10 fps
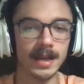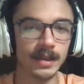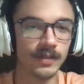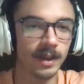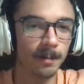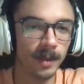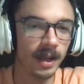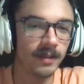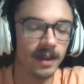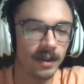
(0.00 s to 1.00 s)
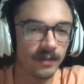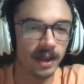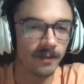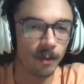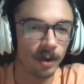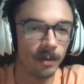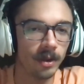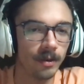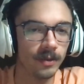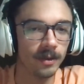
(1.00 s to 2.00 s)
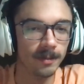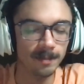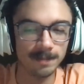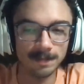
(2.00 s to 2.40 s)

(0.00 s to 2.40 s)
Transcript: And he's going to play until he's like 41 years old.